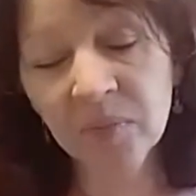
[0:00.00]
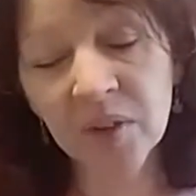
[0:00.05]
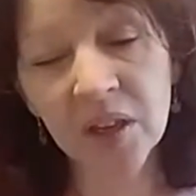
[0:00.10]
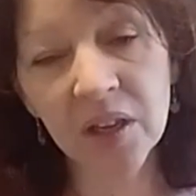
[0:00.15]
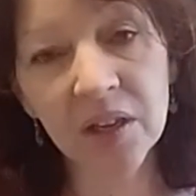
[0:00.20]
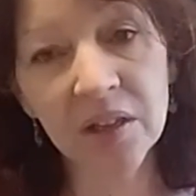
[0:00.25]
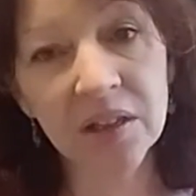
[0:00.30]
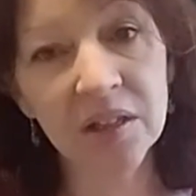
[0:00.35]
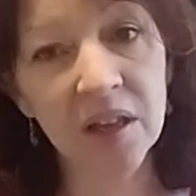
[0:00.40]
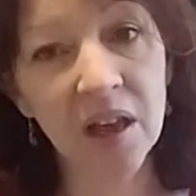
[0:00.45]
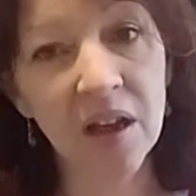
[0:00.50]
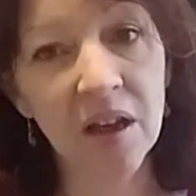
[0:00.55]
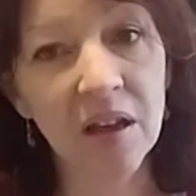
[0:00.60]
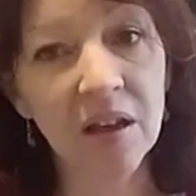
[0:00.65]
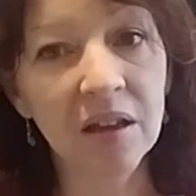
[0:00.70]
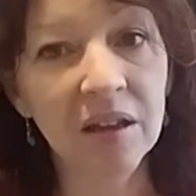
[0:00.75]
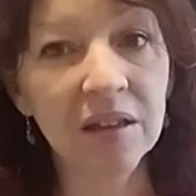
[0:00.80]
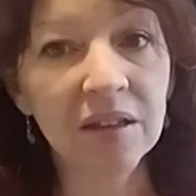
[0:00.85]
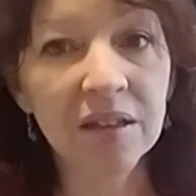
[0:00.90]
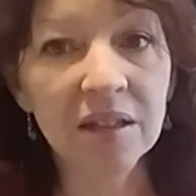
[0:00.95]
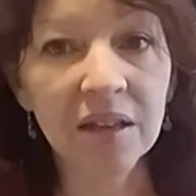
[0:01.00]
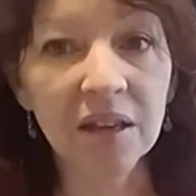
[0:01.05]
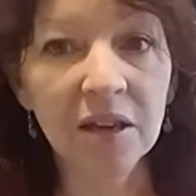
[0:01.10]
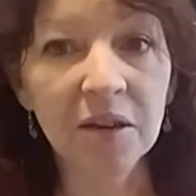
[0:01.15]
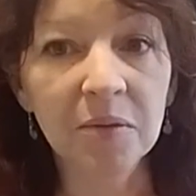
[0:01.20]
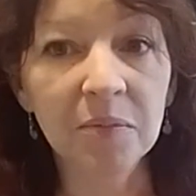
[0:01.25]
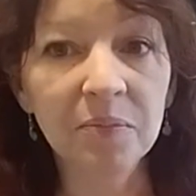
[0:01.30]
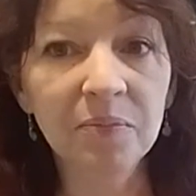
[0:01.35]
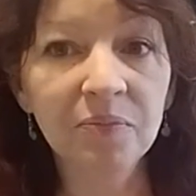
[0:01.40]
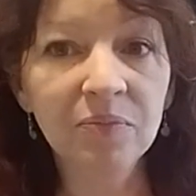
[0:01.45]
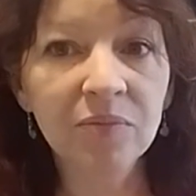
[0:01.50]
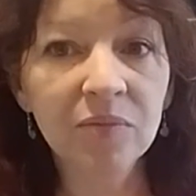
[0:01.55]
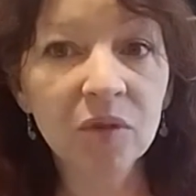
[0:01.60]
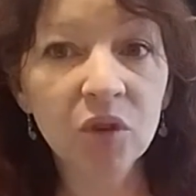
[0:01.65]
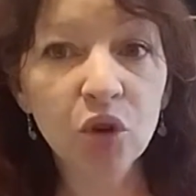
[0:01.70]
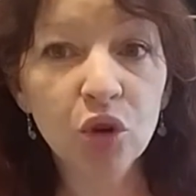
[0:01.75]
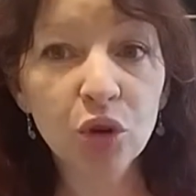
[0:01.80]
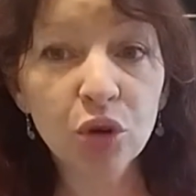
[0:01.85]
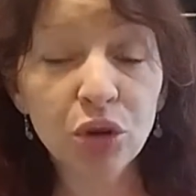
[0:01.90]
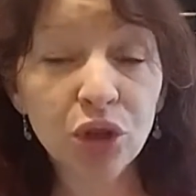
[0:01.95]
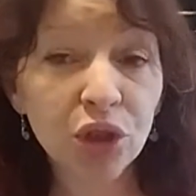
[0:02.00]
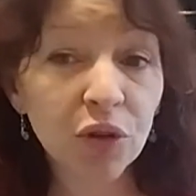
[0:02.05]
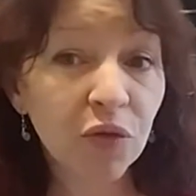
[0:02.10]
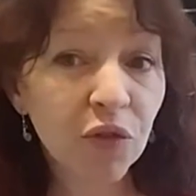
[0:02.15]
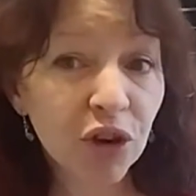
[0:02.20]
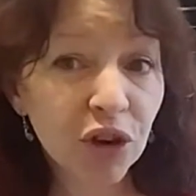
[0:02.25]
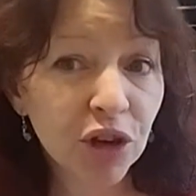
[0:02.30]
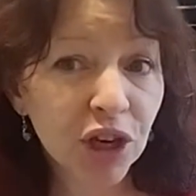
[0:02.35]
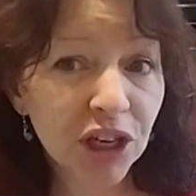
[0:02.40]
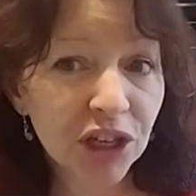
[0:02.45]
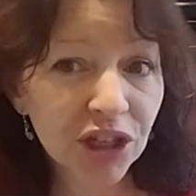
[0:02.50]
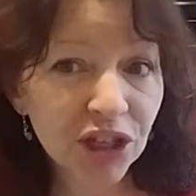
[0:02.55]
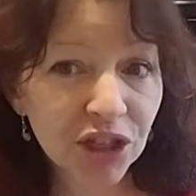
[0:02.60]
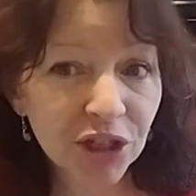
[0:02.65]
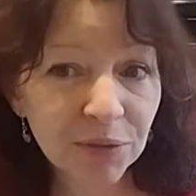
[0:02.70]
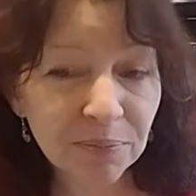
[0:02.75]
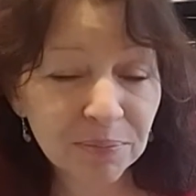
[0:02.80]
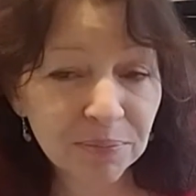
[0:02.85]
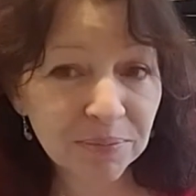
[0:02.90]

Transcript: It's a cruciferous